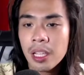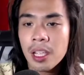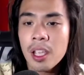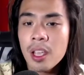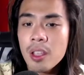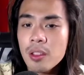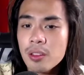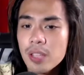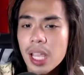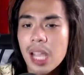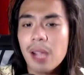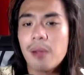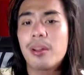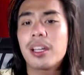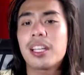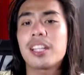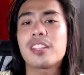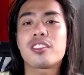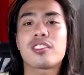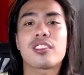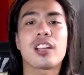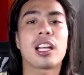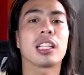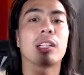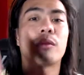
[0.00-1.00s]
So I want to
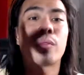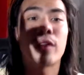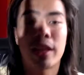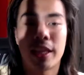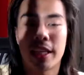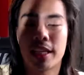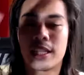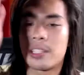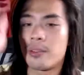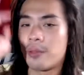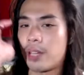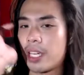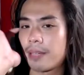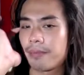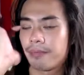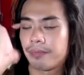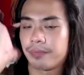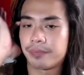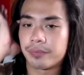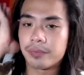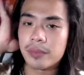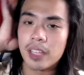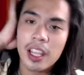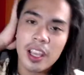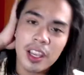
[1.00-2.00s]
start with this one.
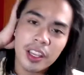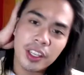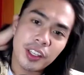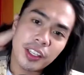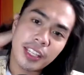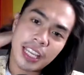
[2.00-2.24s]
You